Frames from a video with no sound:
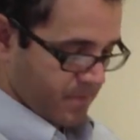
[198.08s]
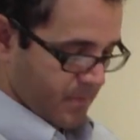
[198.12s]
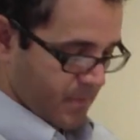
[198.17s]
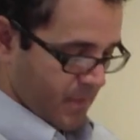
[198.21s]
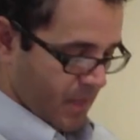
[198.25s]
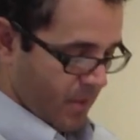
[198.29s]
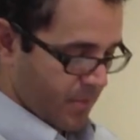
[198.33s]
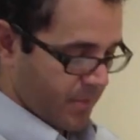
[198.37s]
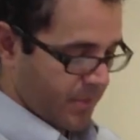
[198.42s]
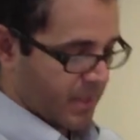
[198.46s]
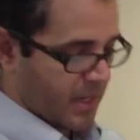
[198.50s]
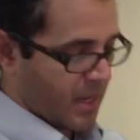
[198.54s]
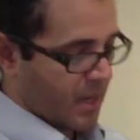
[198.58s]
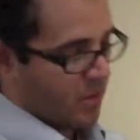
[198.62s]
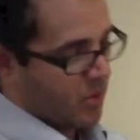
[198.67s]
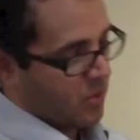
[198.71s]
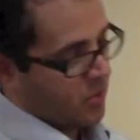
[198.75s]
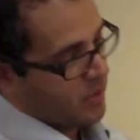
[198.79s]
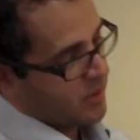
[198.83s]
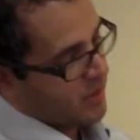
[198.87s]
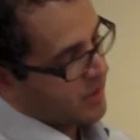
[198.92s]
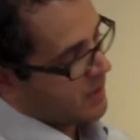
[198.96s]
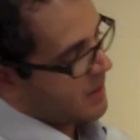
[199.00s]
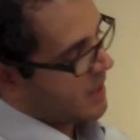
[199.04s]
I'll be
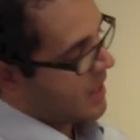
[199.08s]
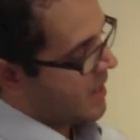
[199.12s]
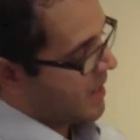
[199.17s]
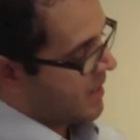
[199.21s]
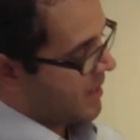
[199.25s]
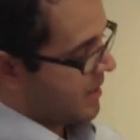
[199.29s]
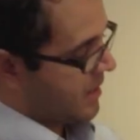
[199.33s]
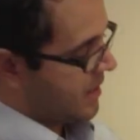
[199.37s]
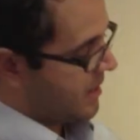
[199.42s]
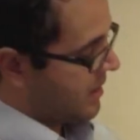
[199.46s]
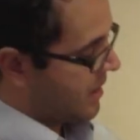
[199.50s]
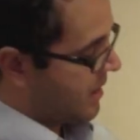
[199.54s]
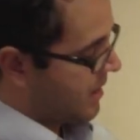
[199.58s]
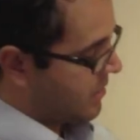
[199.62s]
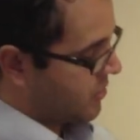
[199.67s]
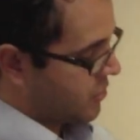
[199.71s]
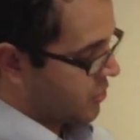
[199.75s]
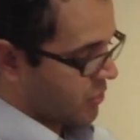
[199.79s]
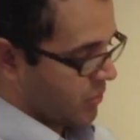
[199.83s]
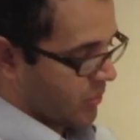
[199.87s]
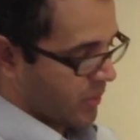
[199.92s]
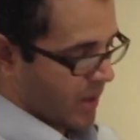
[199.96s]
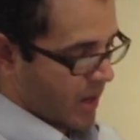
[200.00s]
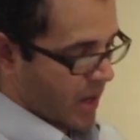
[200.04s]
downloading that in and
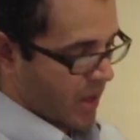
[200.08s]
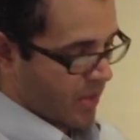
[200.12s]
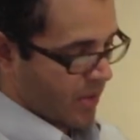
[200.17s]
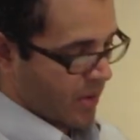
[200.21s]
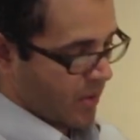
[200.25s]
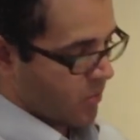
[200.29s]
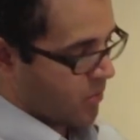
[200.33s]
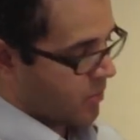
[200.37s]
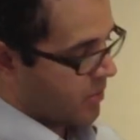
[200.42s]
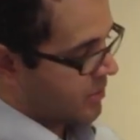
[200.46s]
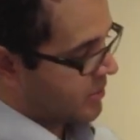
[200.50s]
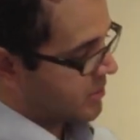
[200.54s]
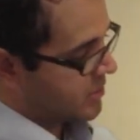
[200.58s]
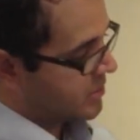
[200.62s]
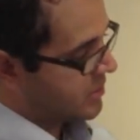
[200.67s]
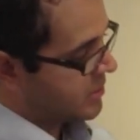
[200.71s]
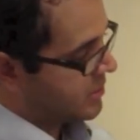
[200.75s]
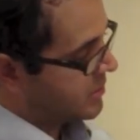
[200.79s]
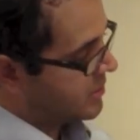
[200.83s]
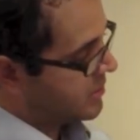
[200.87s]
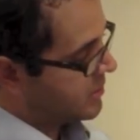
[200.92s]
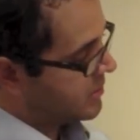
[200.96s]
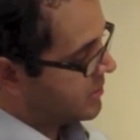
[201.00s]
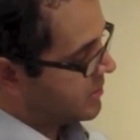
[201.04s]
showing how that works in
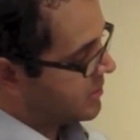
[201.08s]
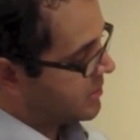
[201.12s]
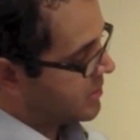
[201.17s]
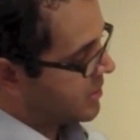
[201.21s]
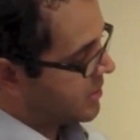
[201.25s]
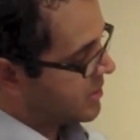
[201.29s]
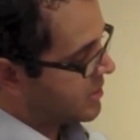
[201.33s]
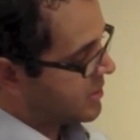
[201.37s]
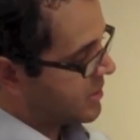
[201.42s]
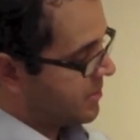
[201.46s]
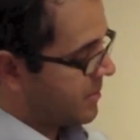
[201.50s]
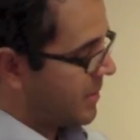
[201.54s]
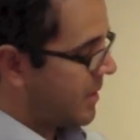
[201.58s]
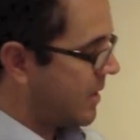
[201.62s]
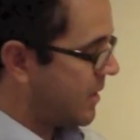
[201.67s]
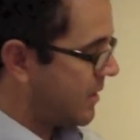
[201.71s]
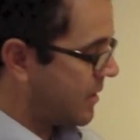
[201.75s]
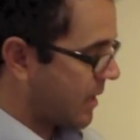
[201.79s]
just a minute.